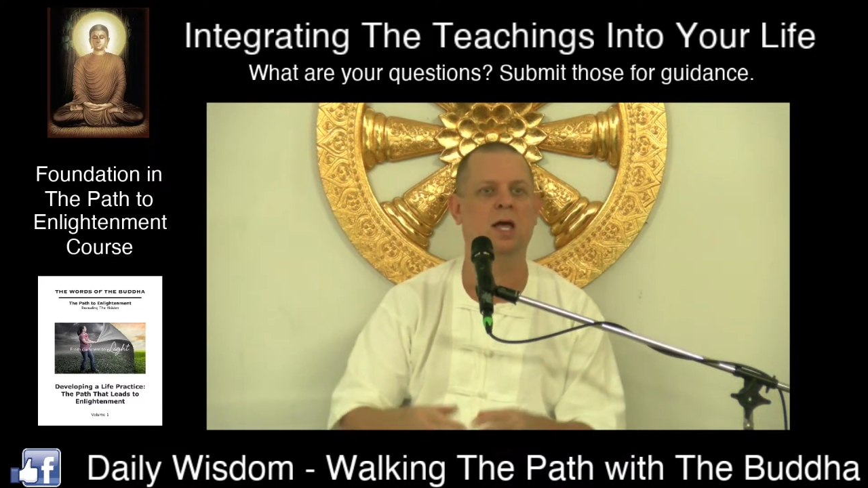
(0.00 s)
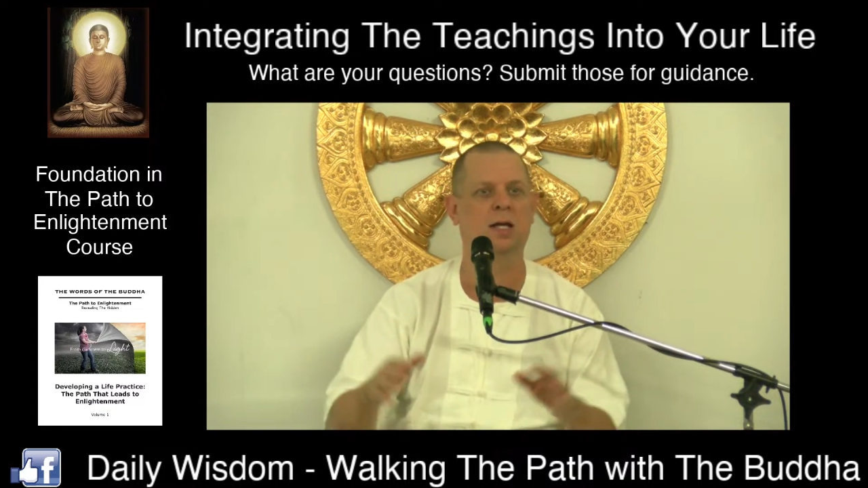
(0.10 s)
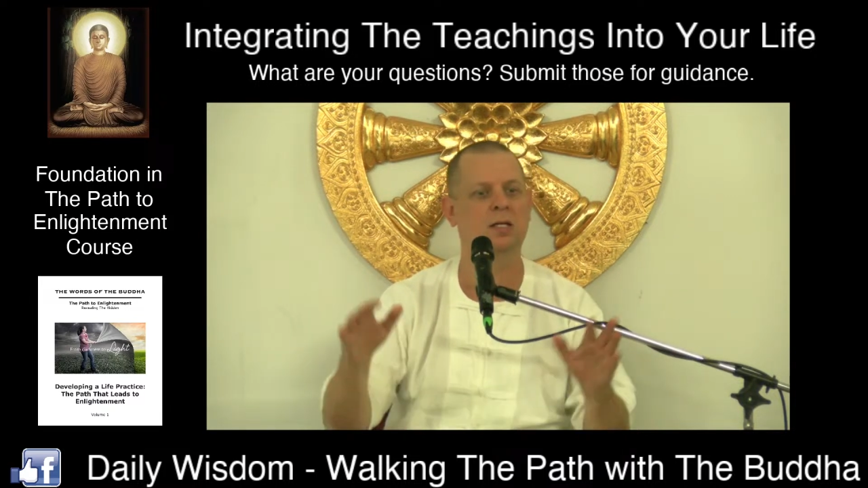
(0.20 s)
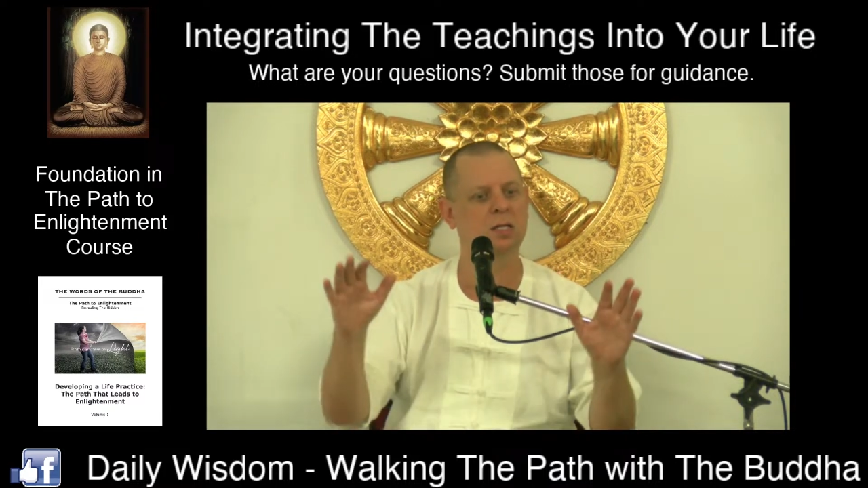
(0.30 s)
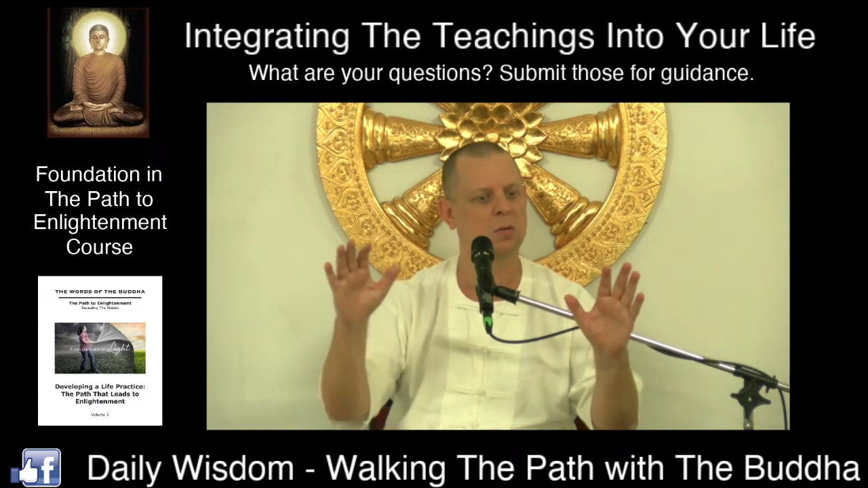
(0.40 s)

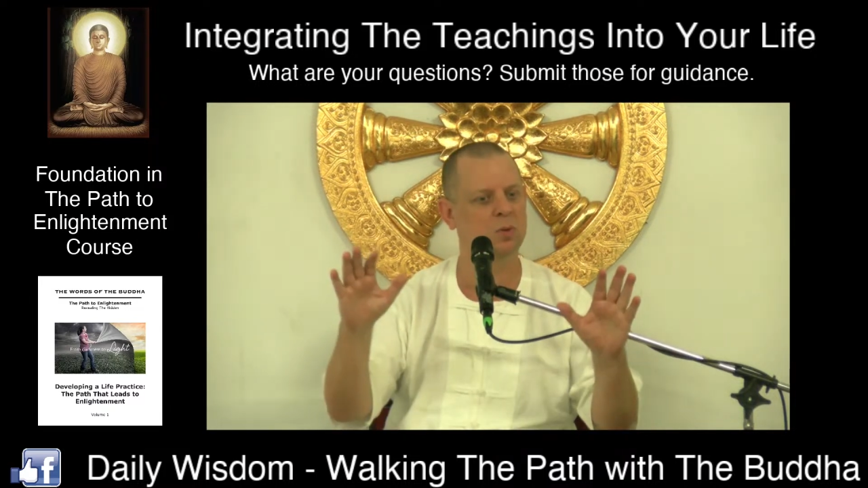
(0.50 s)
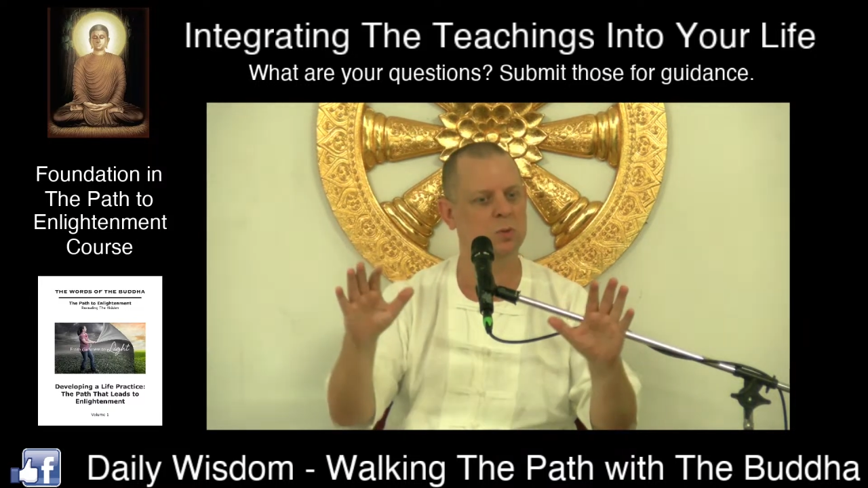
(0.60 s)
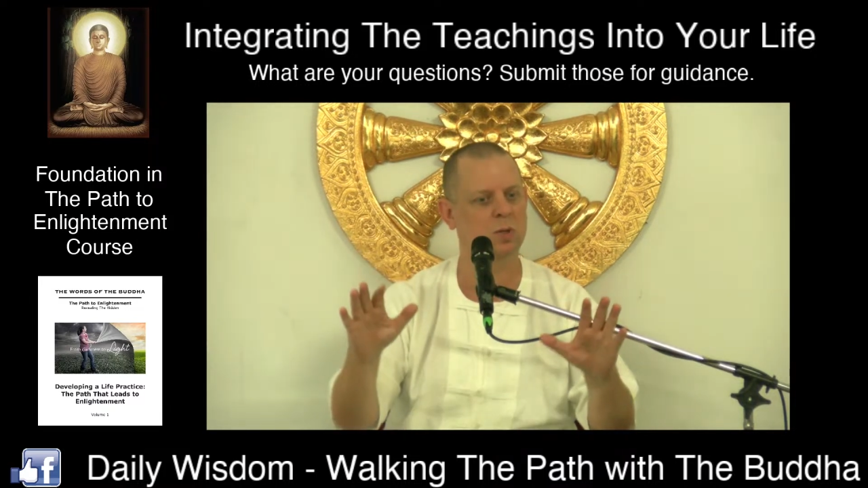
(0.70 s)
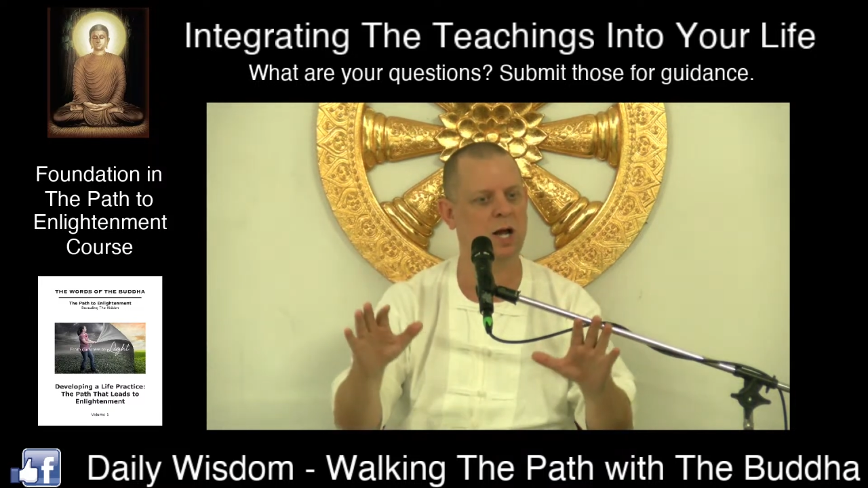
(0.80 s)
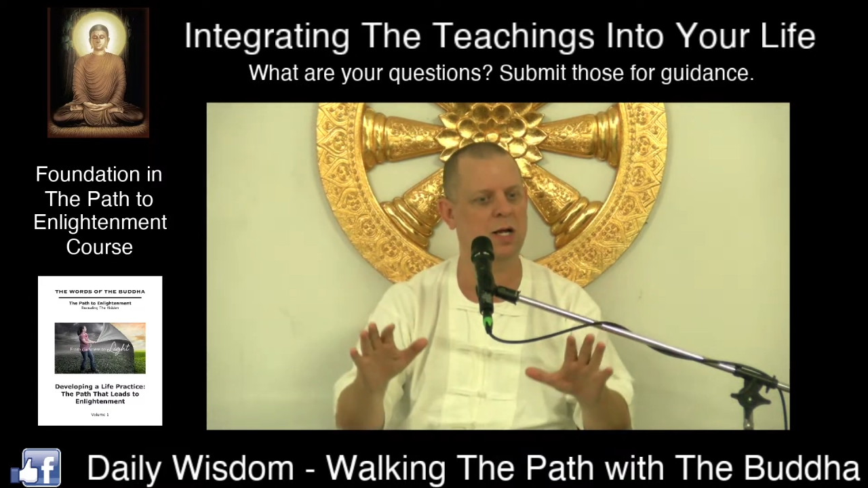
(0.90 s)
and the
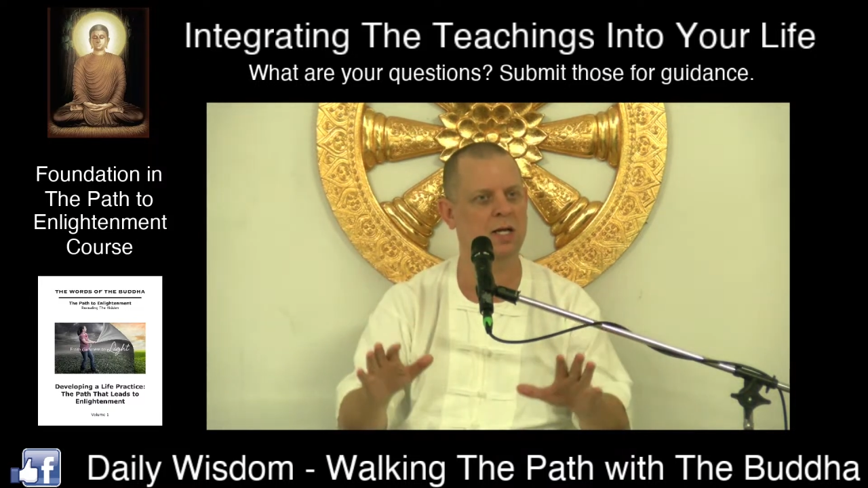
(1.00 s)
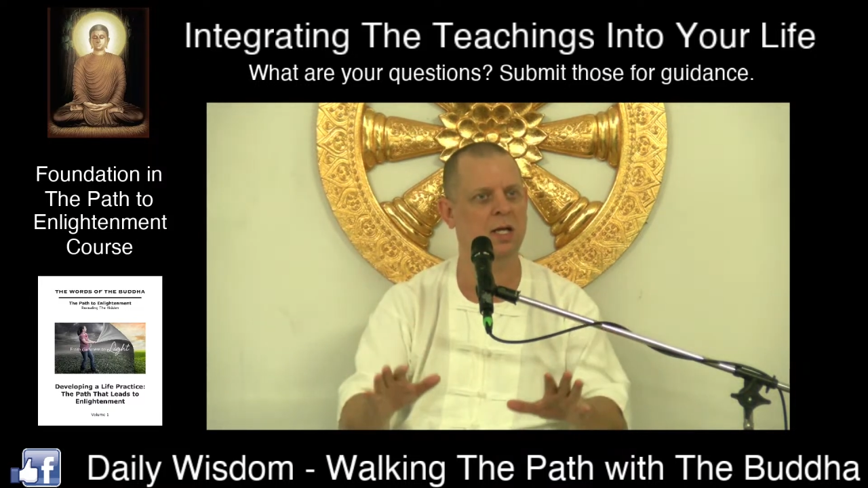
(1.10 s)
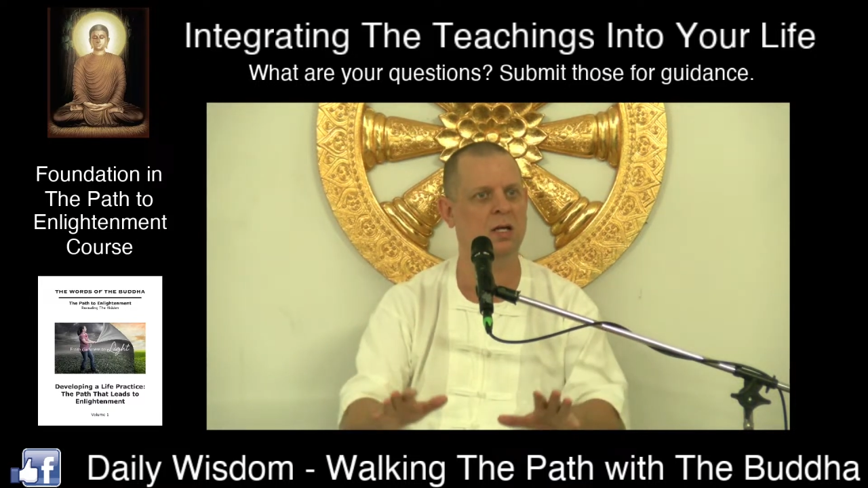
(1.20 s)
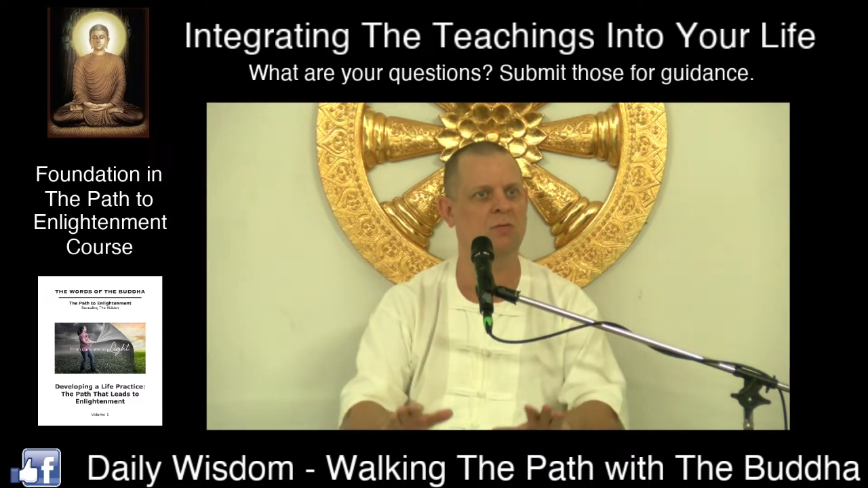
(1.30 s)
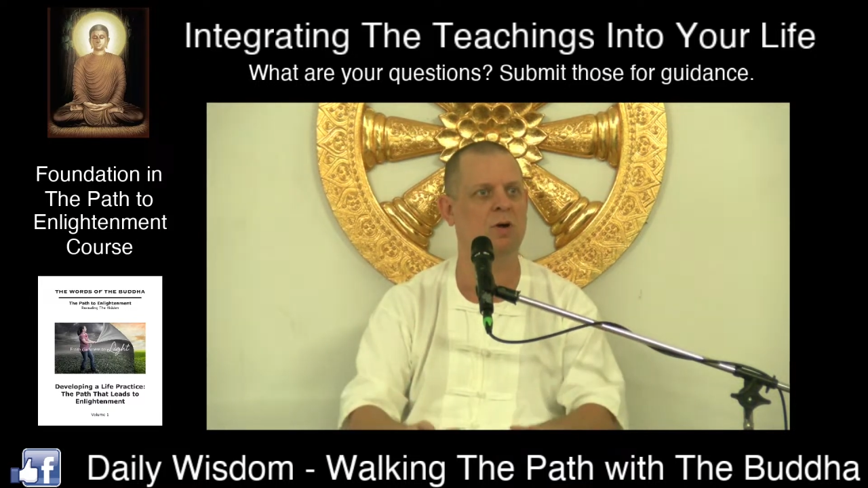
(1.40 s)
temples were kind of
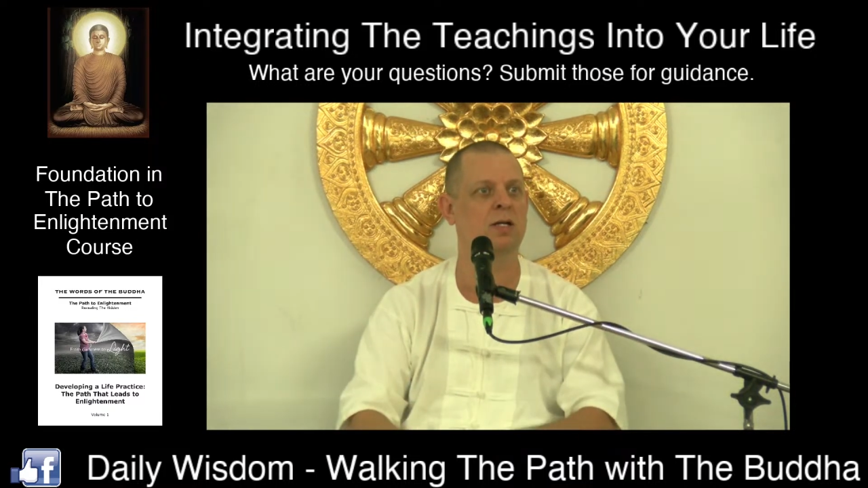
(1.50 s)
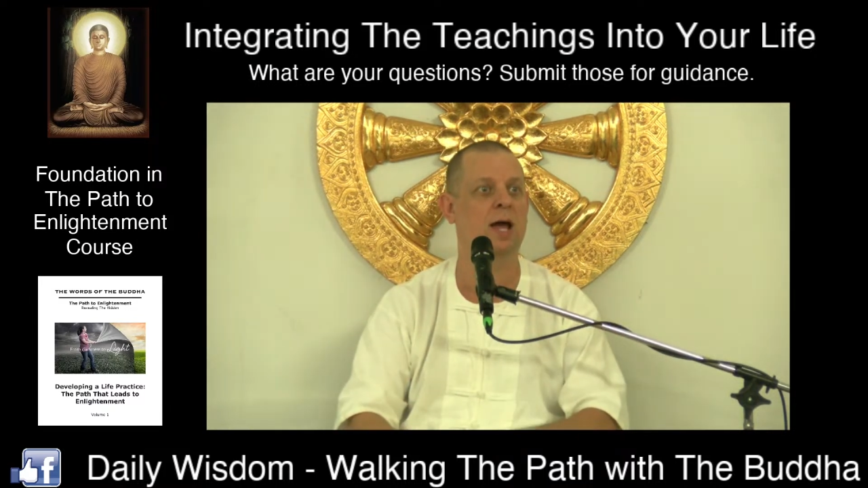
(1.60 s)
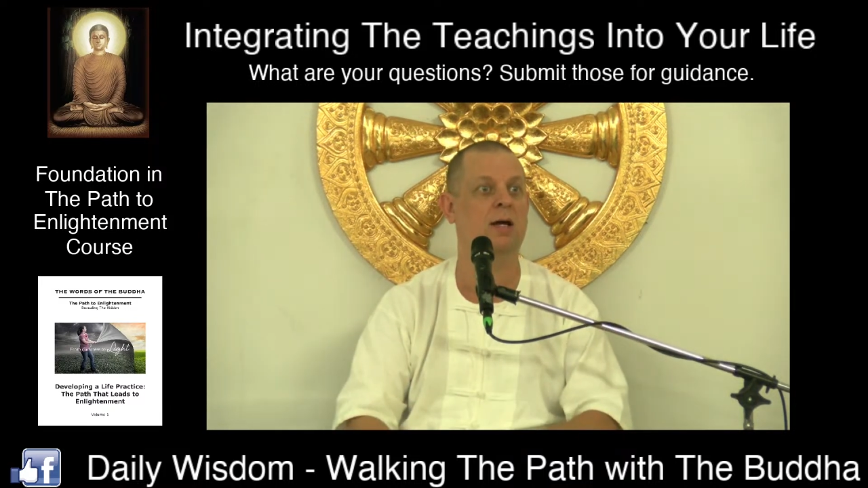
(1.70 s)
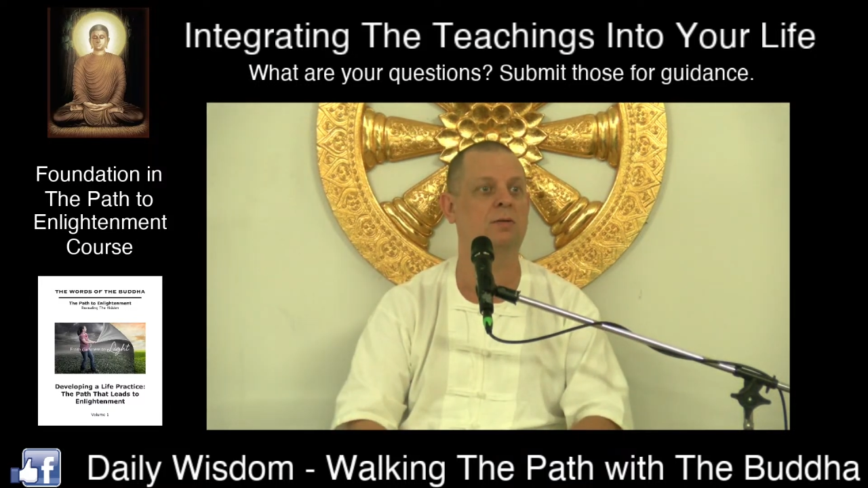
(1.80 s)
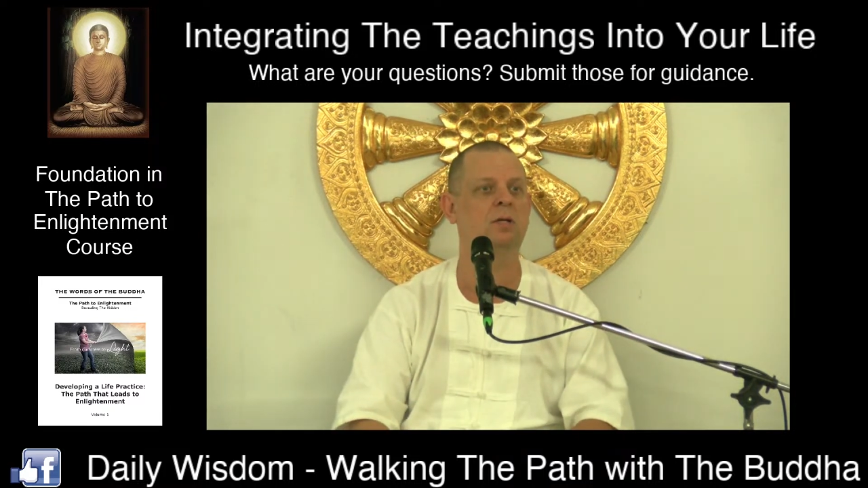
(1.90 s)
getting run down.